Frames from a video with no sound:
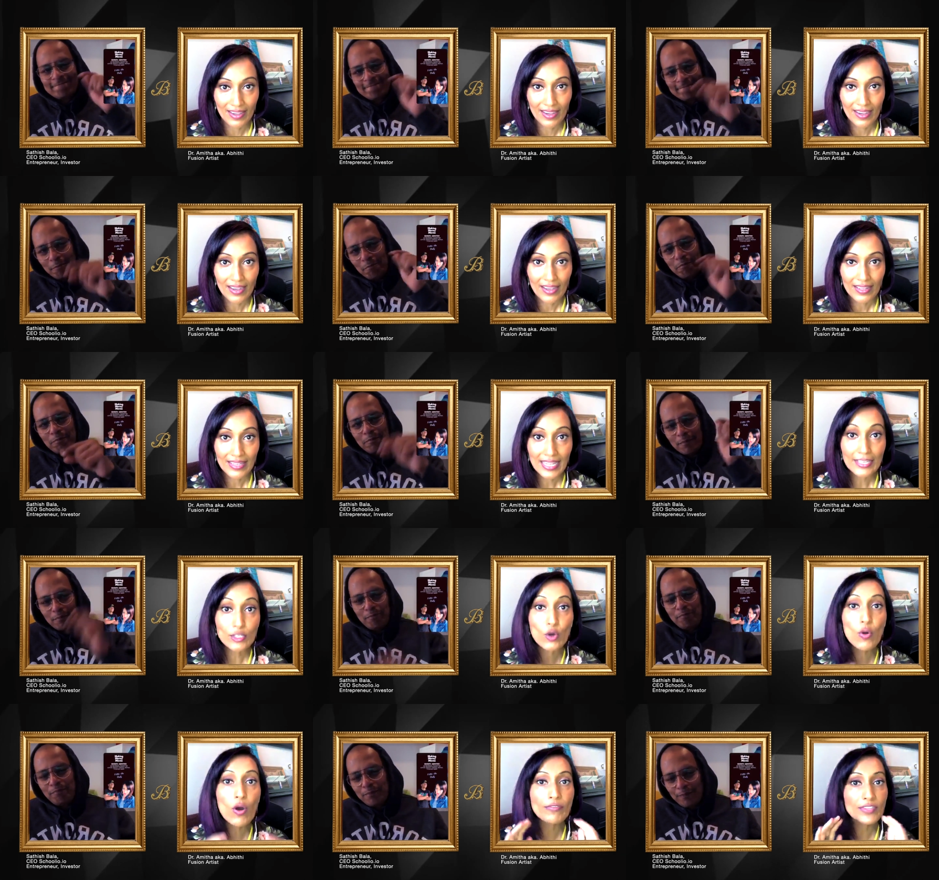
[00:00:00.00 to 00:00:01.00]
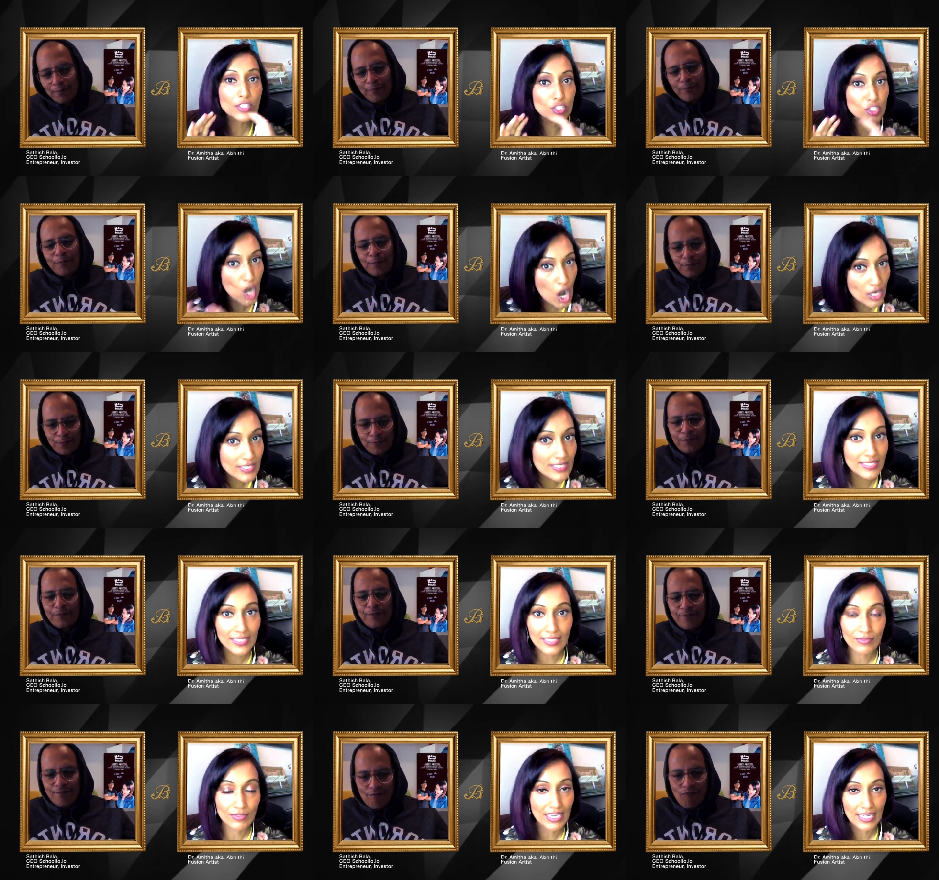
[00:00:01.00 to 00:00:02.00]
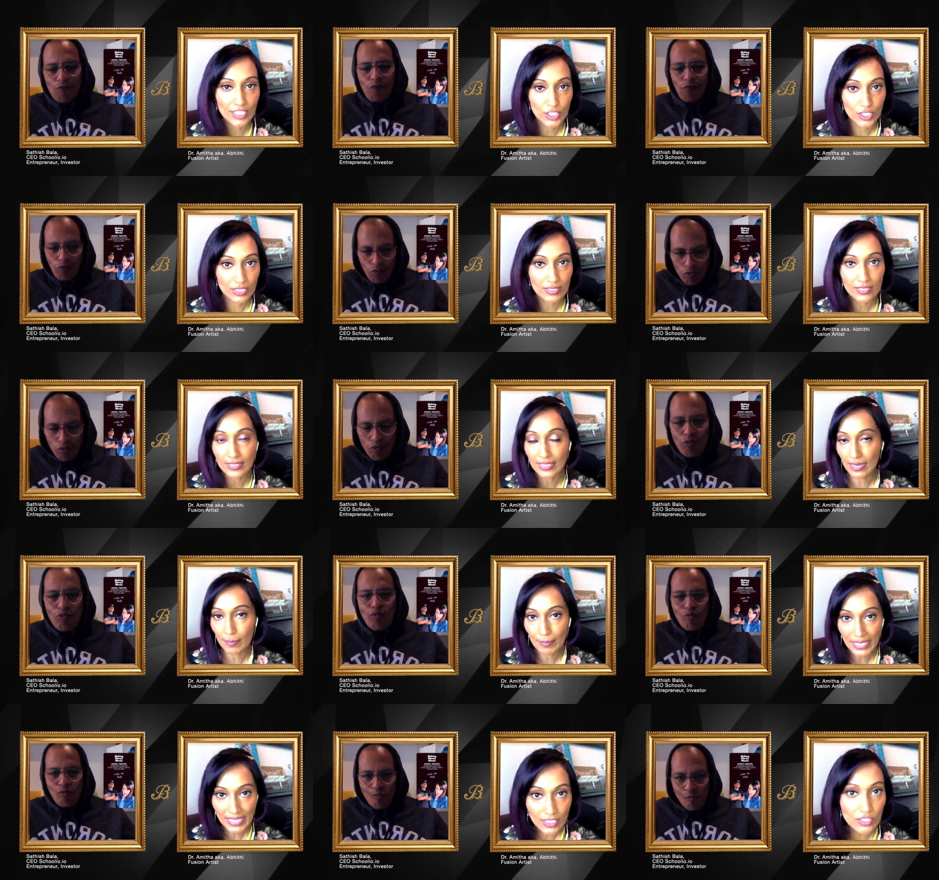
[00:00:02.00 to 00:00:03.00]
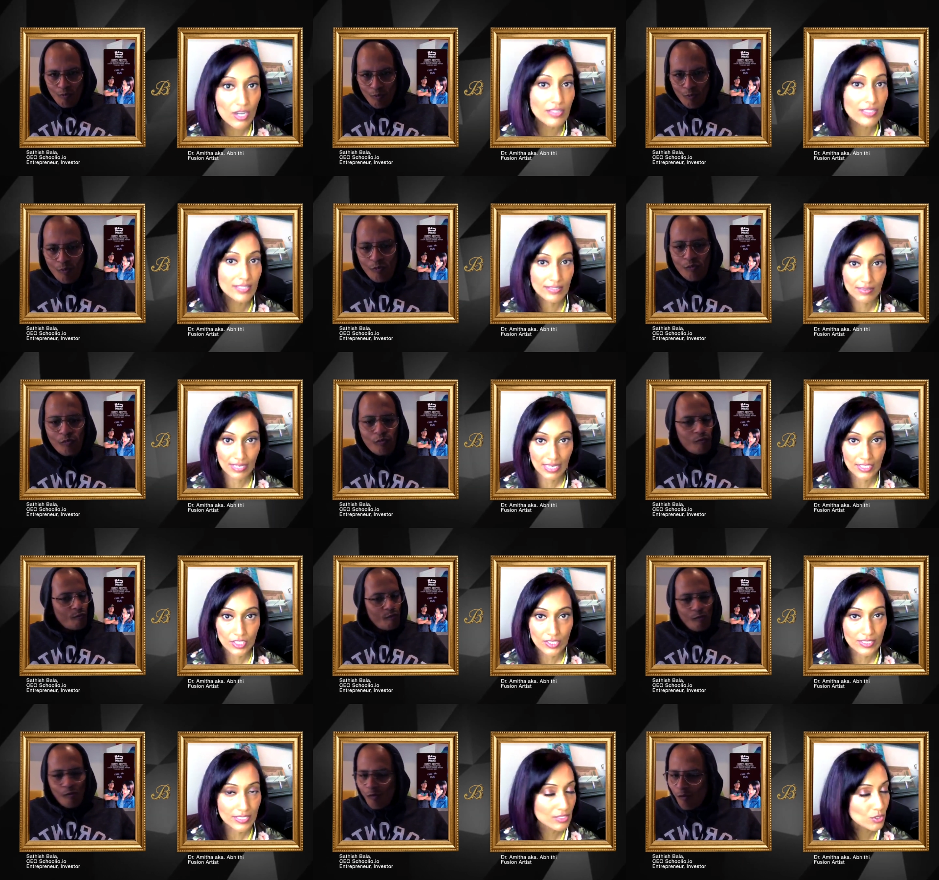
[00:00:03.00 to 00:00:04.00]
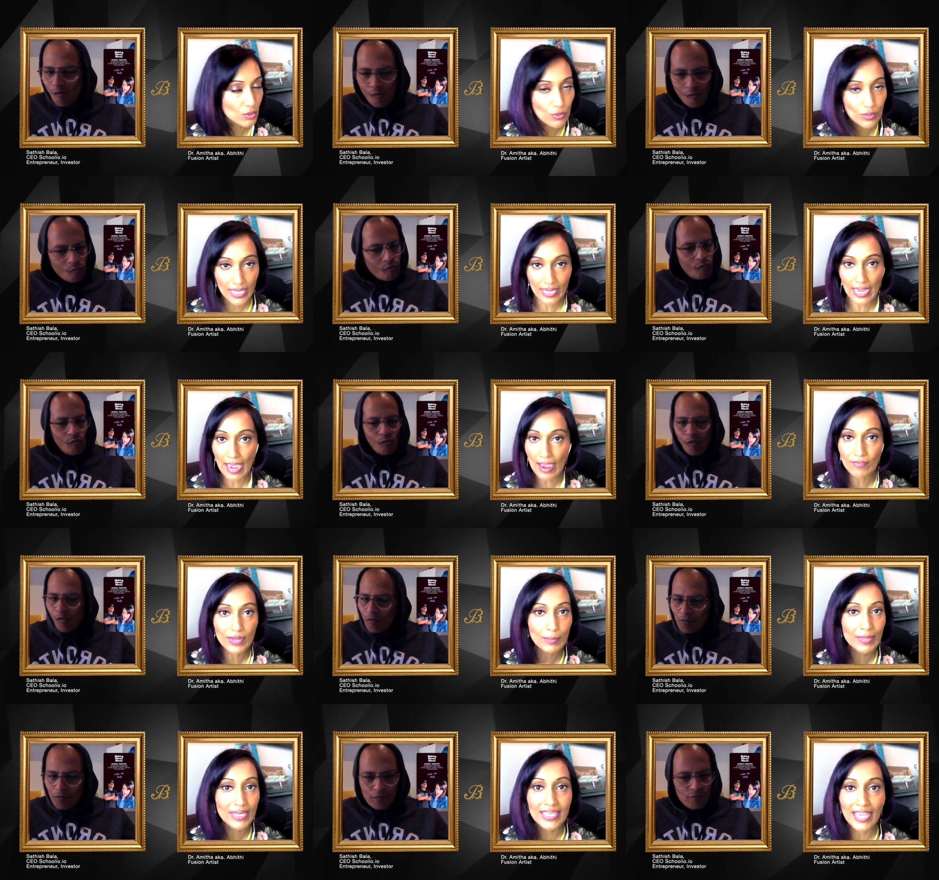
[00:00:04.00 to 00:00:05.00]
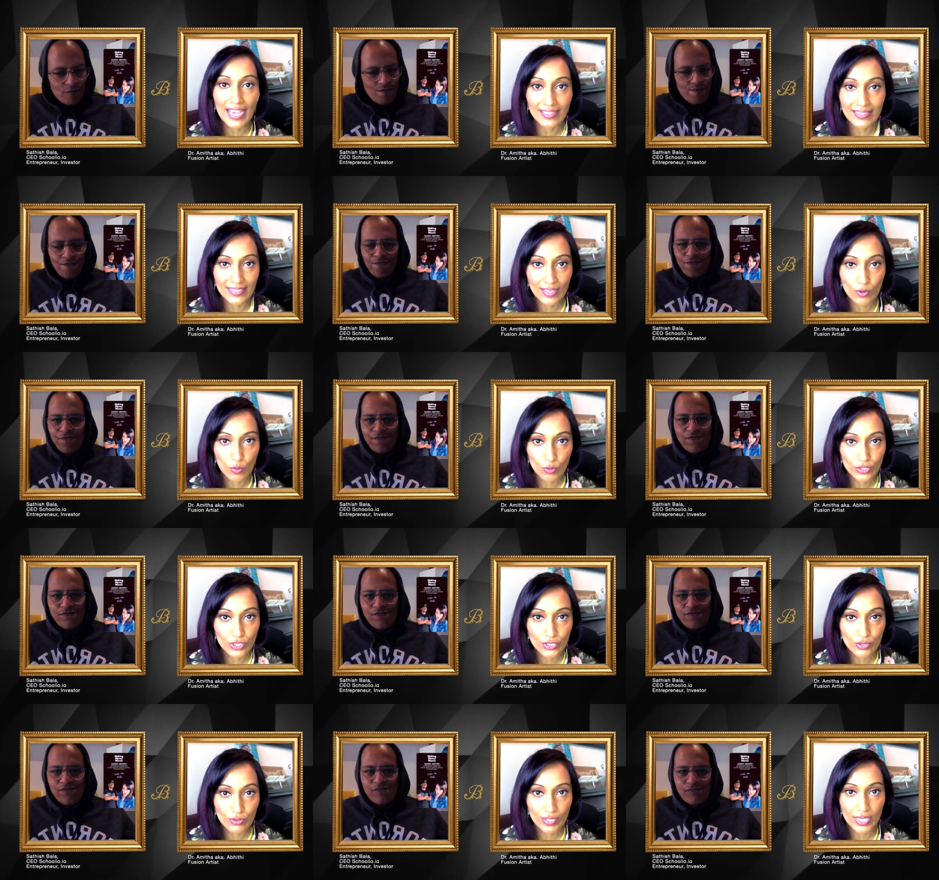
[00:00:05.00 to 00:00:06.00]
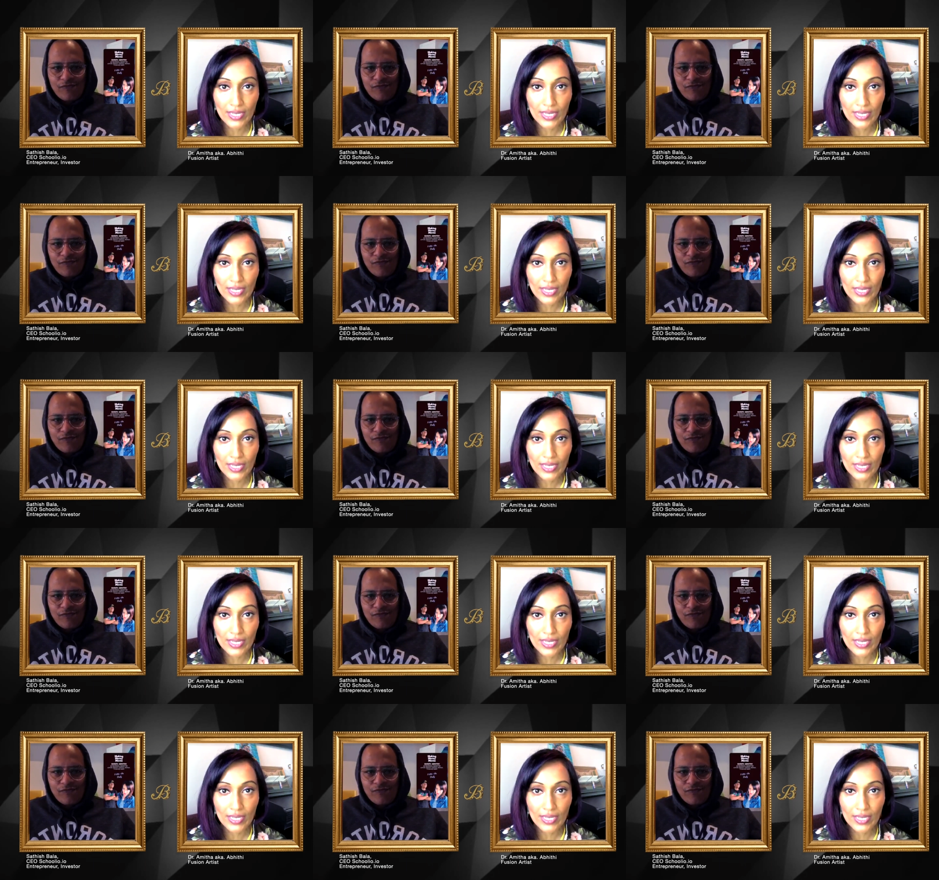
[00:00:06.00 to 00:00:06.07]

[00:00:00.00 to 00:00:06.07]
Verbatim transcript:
Speaker 1: Let go of the toxic relations. There are many toxic relations. It's okay. Everybody has their own story.